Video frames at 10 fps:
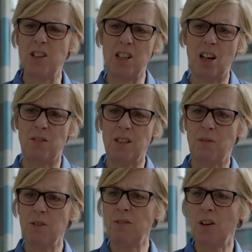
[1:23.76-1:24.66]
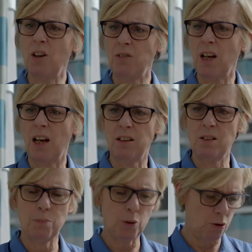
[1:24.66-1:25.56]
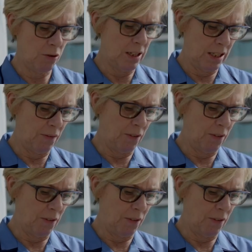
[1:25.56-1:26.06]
of a genomic nature to colleagues or